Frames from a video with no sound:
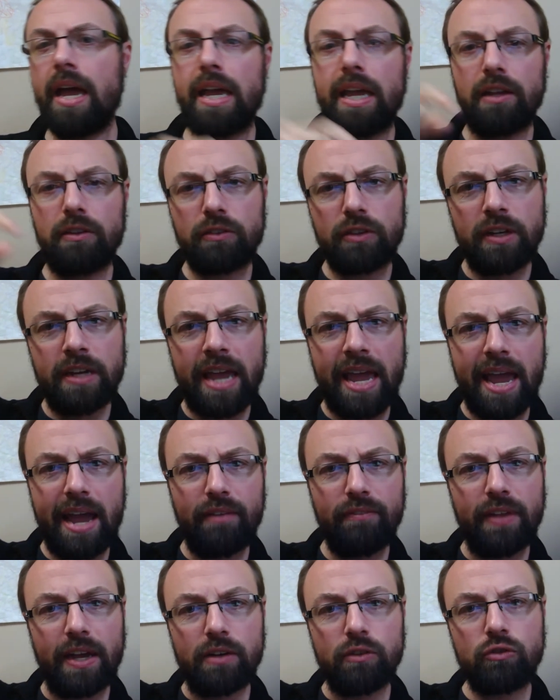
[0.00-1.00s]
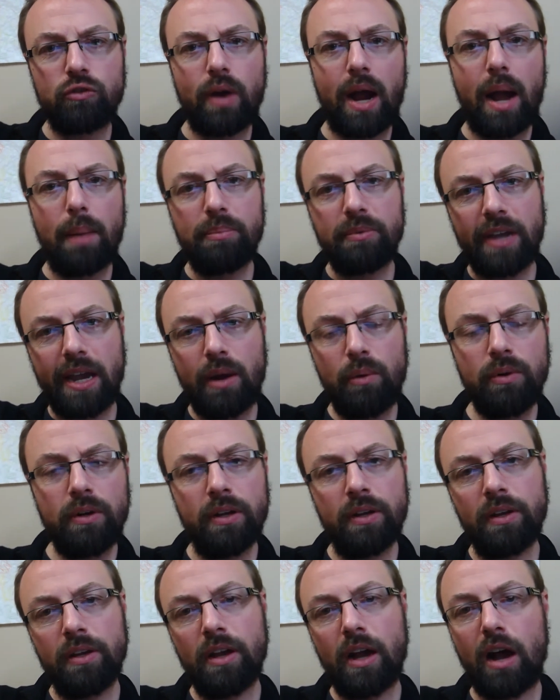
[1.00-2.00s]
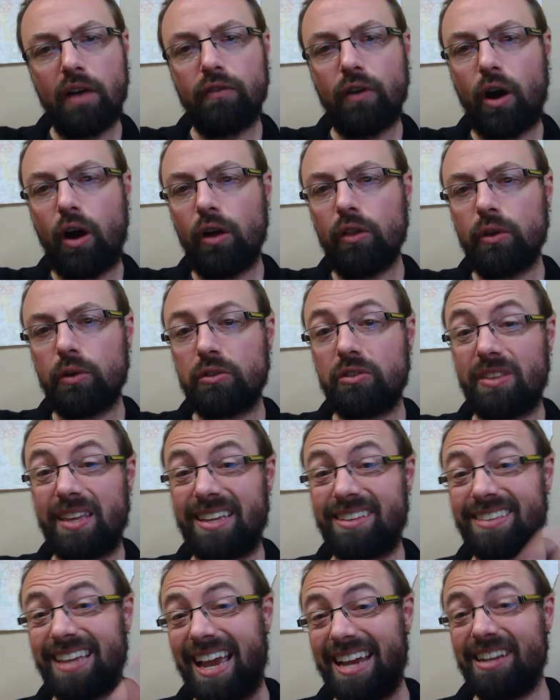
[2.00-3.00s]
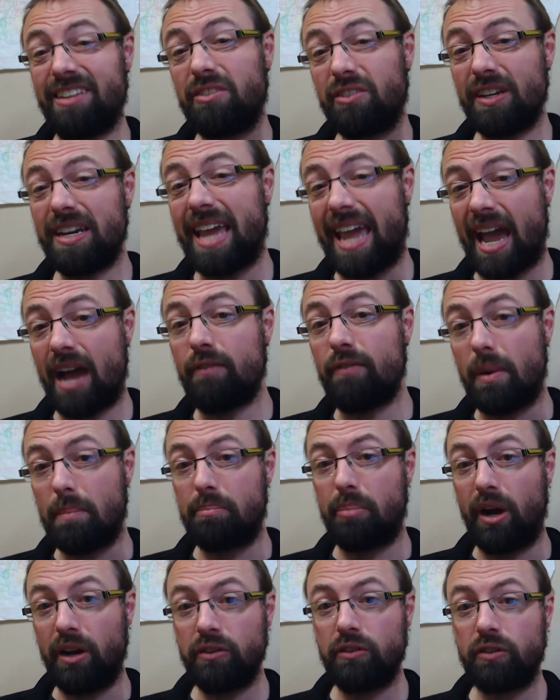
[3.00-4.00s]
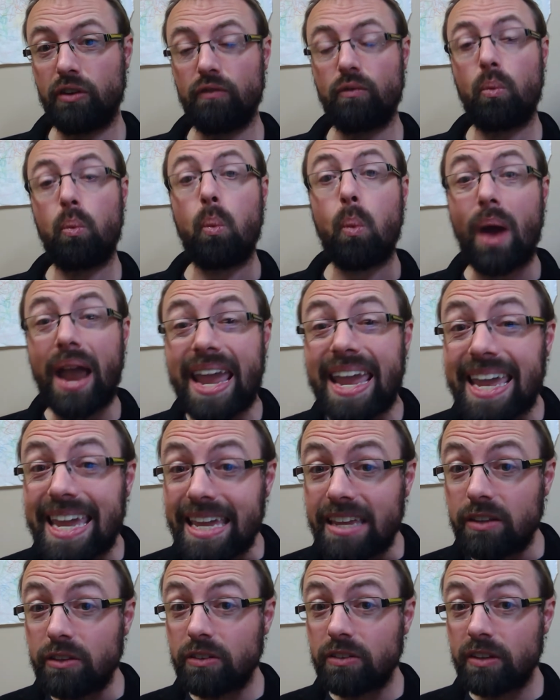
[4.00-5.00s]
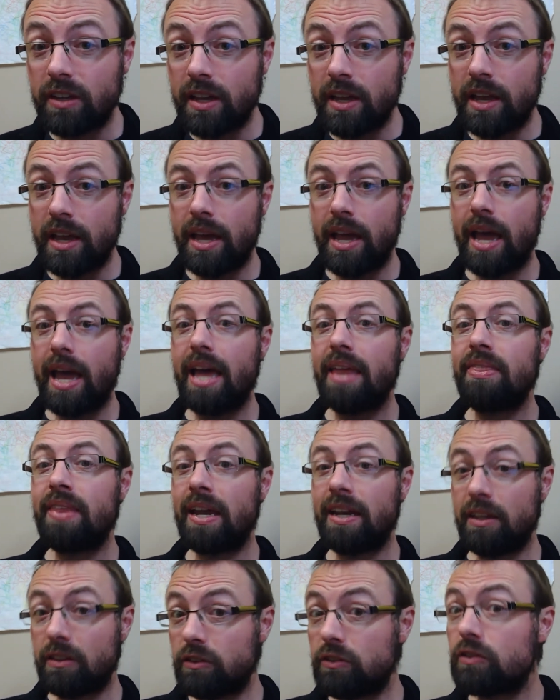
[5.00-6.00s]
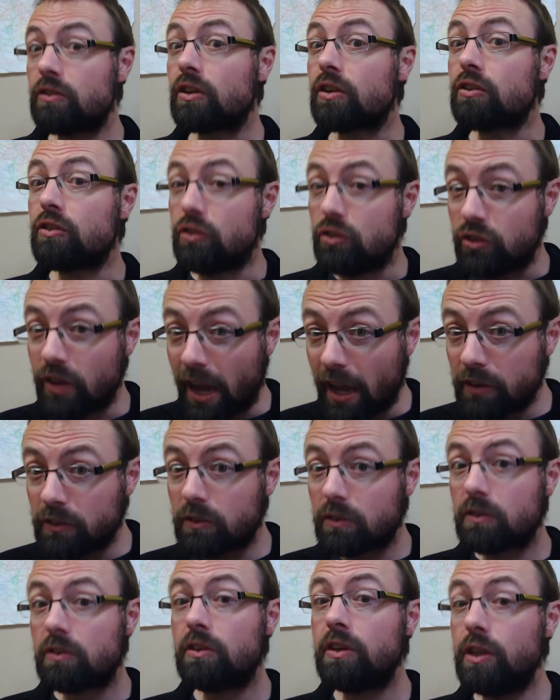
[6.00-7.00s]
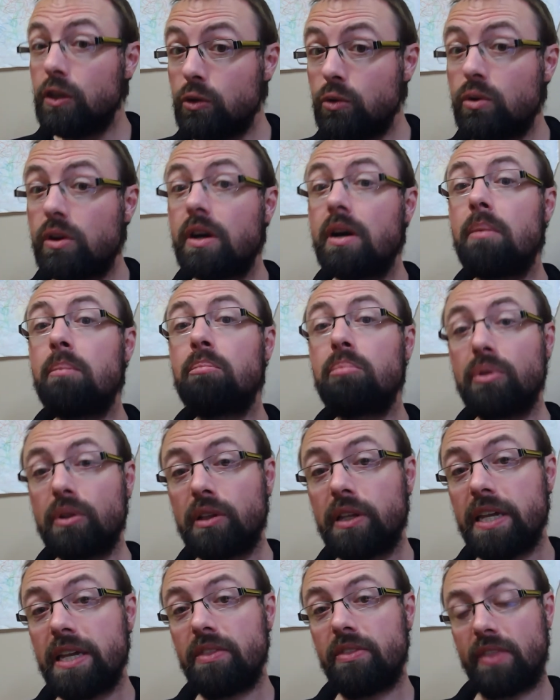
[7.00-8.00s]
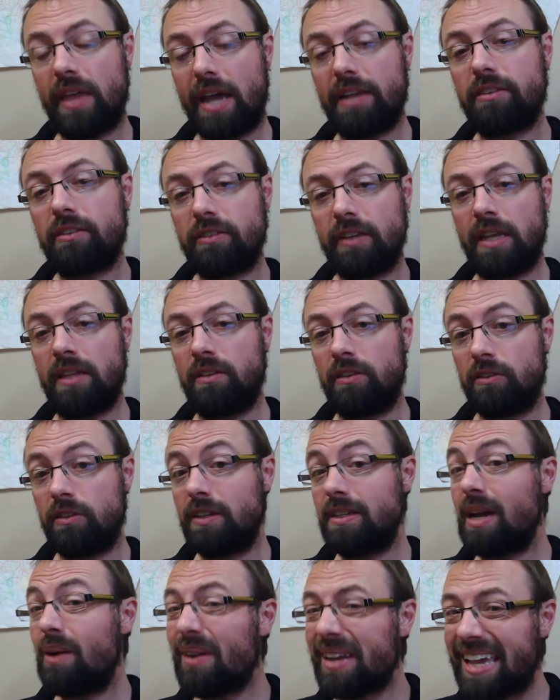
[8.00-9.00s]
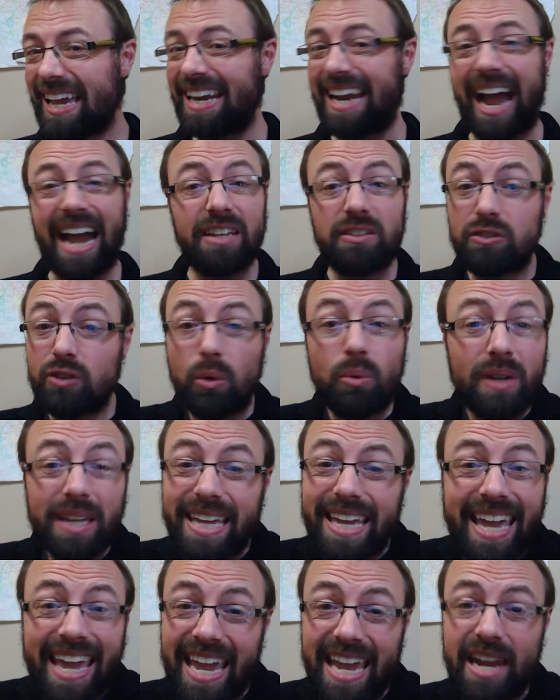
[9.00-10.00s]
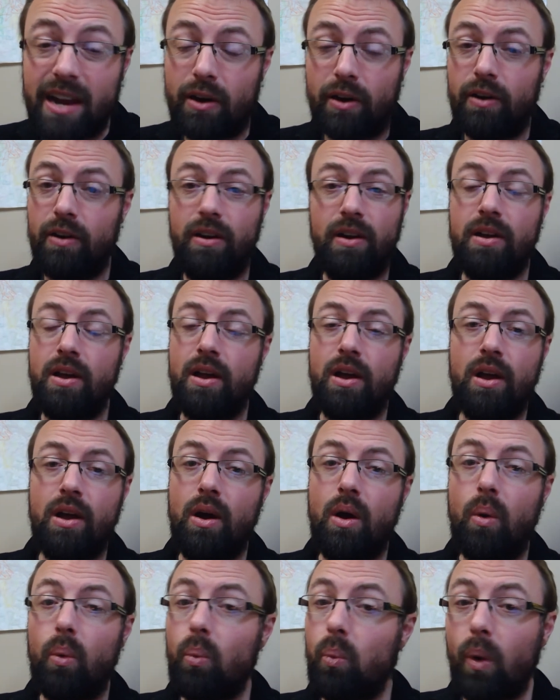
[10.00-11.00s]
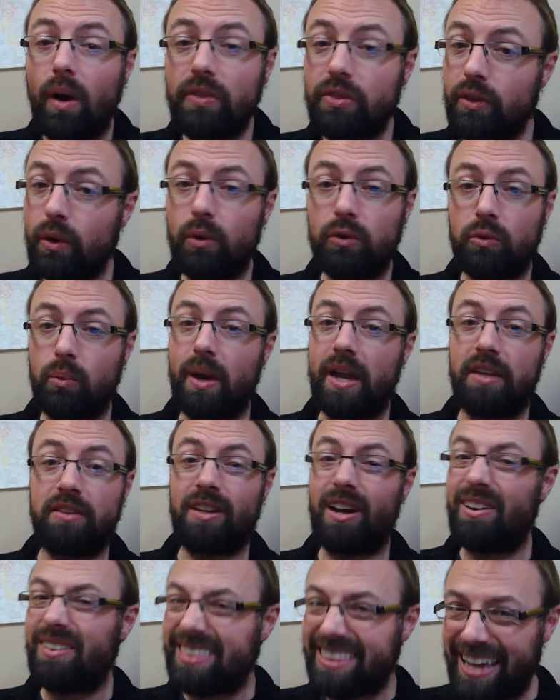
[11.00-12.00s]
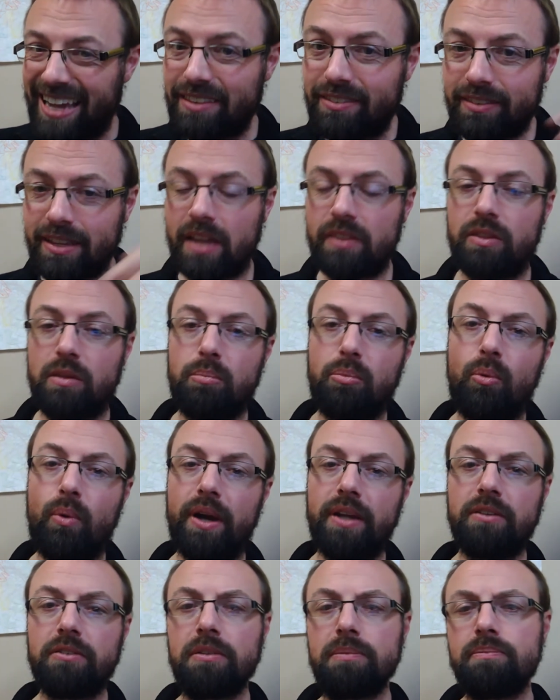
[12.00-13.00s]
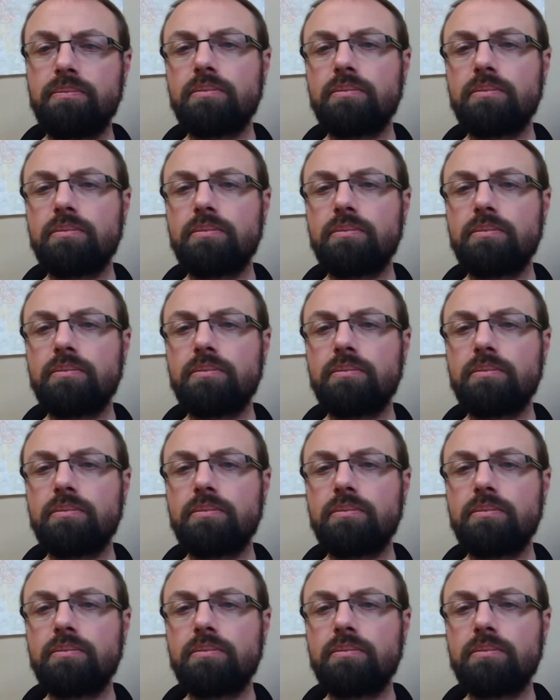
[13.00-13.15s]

it's going to have that drop down of all those things, and it's going to have a bunch of ways that it suggests you complete that sentence. Now, again, I don't care what those ways are. That's not the point.